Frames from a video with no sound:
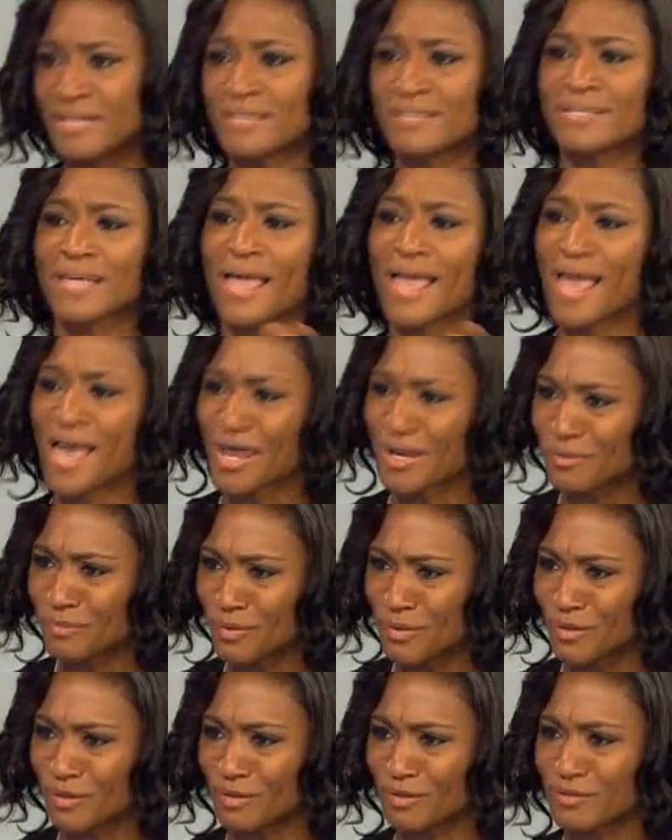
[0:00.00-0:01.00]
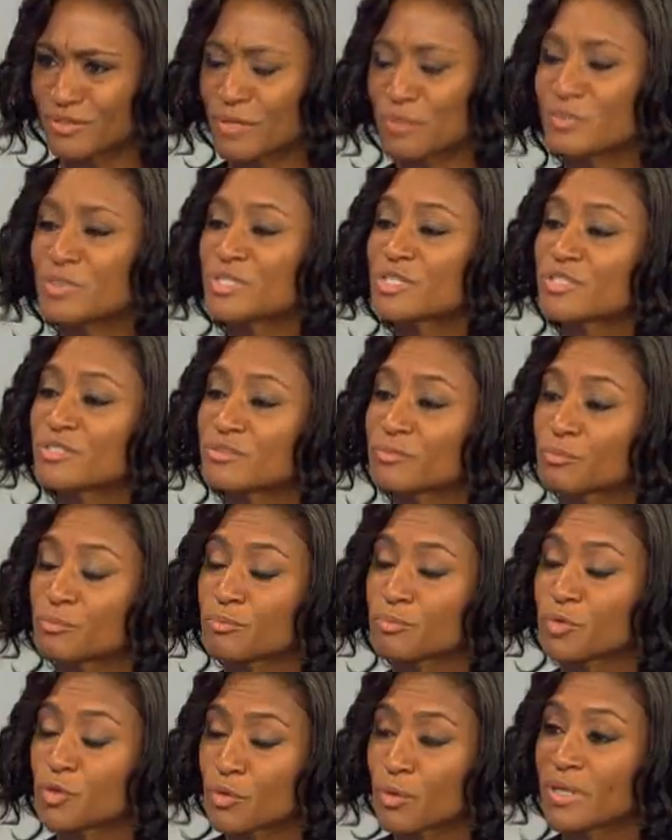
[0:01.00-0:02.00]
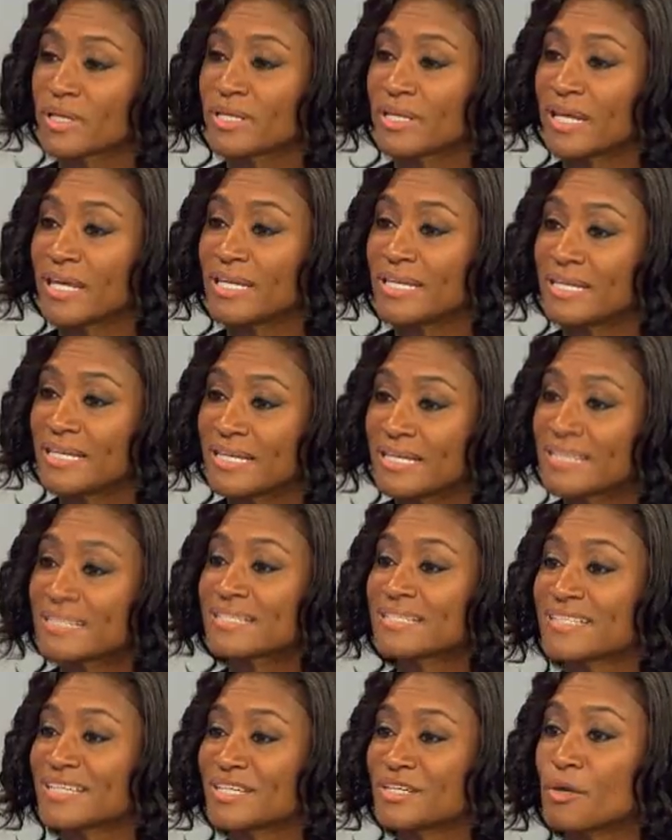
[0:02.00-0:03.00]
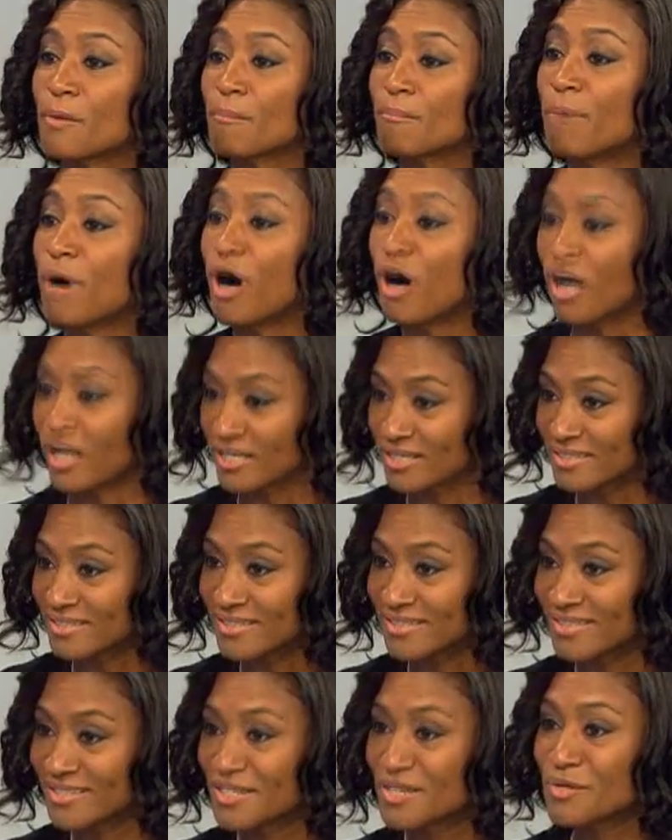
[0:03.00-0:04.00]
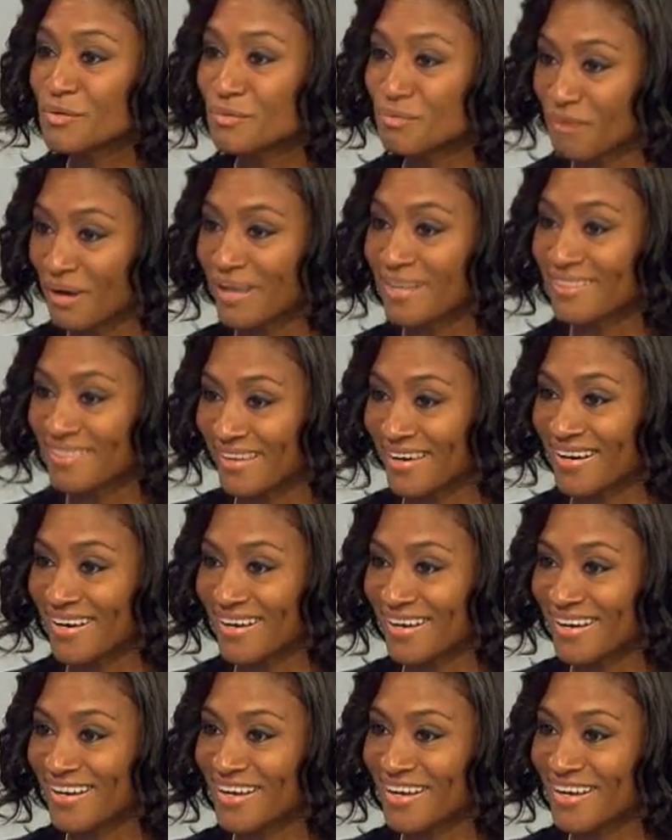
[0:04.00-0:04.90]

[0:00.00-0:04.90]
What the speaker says: to animals, and we just created an instant bond right there.